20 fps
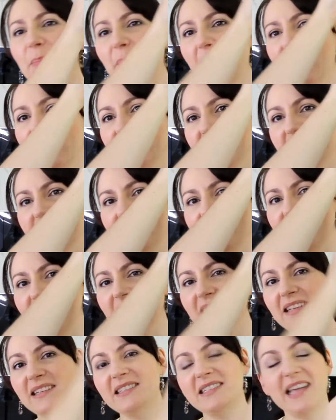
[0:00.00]
basic
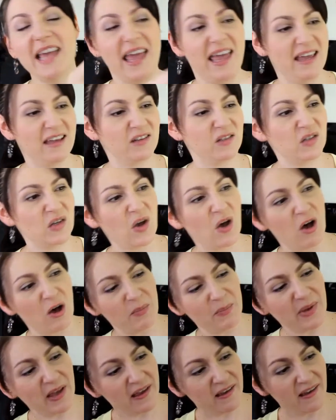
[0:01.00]
tank
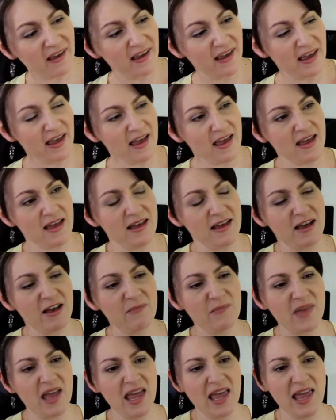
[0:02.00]
top,
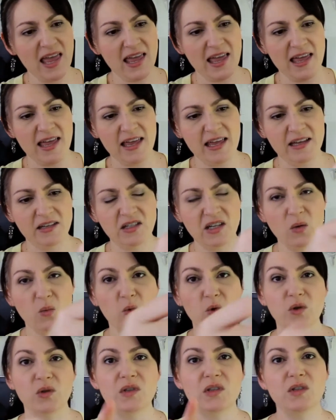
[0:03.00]
and it
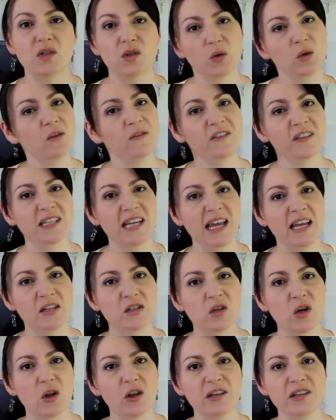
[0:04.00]
was 2 for
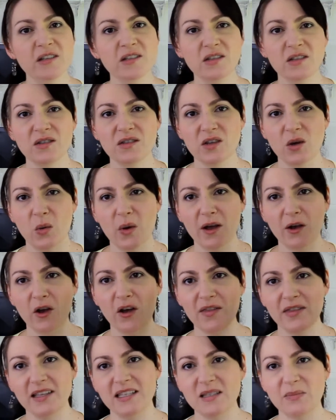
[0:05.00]
$10. So I
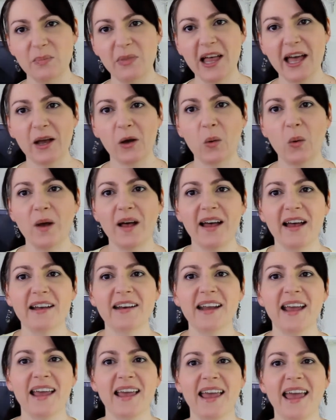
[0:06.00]
got this black
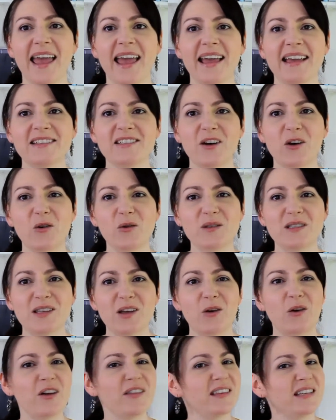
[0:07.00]
one and I
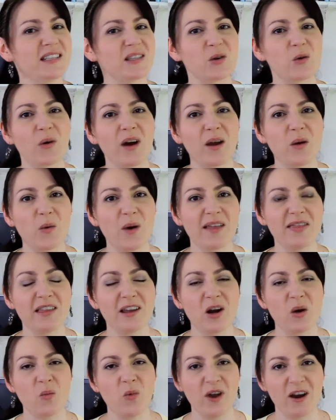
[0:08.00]
also got this grey one
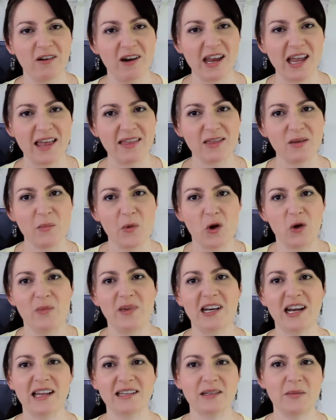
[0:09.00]
that I'm wearing at the
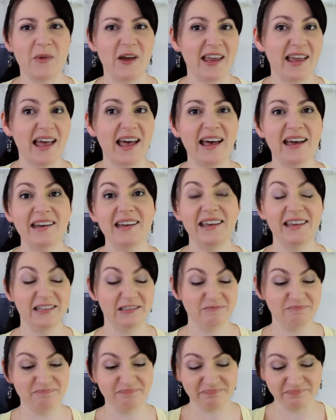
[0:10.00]
moment under my
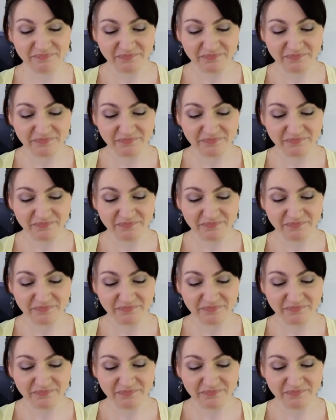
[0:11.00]
cardigan.